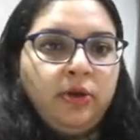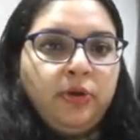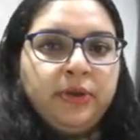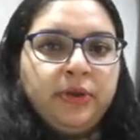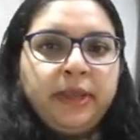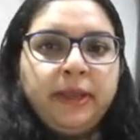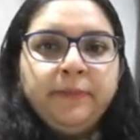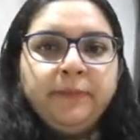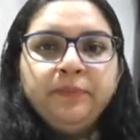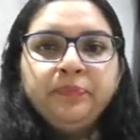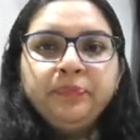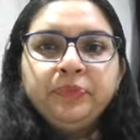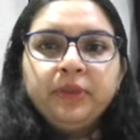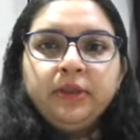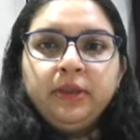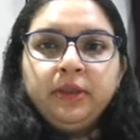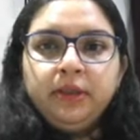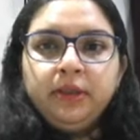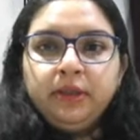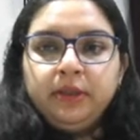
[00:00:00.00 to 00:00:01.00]
Okay,
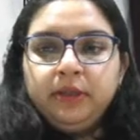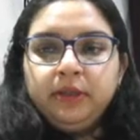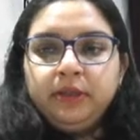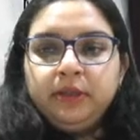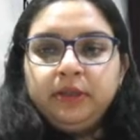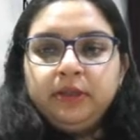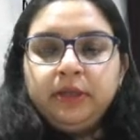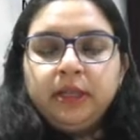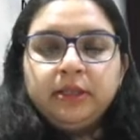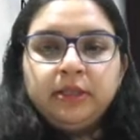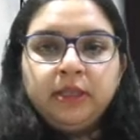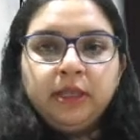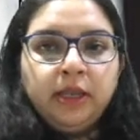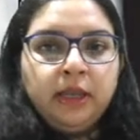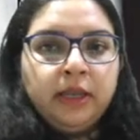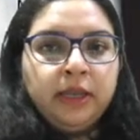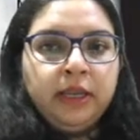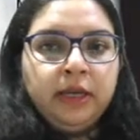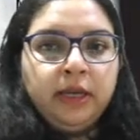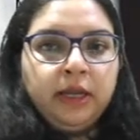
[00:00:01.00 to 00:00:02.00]
nothing
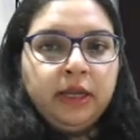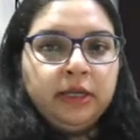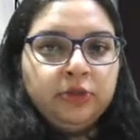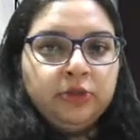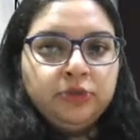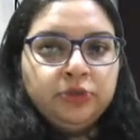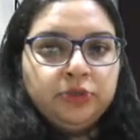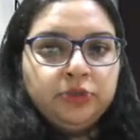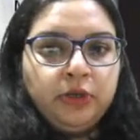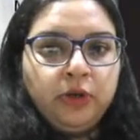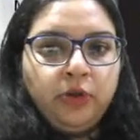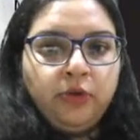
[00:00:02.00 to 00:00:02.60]
again unusual